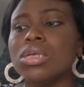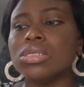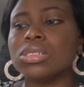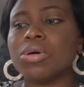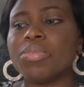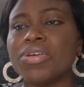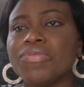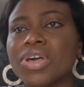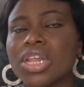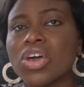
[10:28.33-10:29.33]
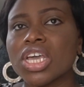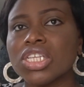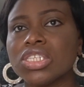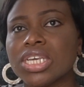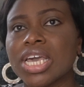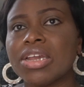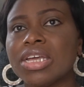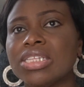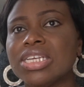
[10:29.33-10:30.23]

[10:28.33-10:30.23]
So but if you're lucky to get it,